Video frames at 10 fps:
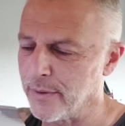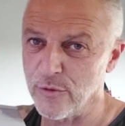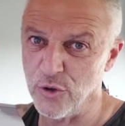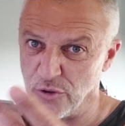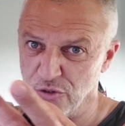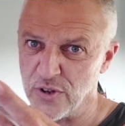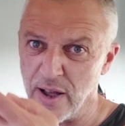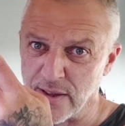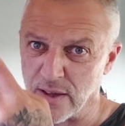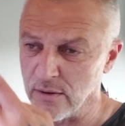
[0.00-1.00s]
You can see,
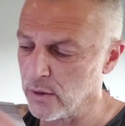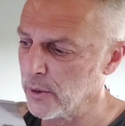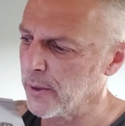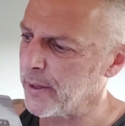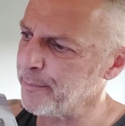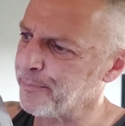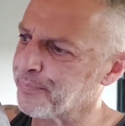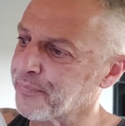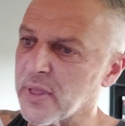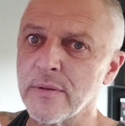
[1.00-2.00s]
I can.
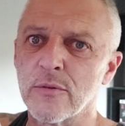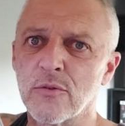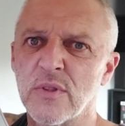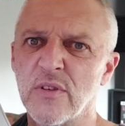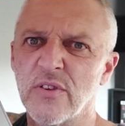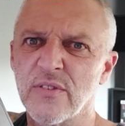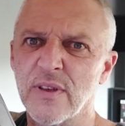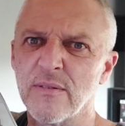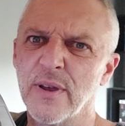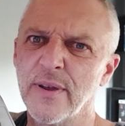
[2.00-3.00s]
This is like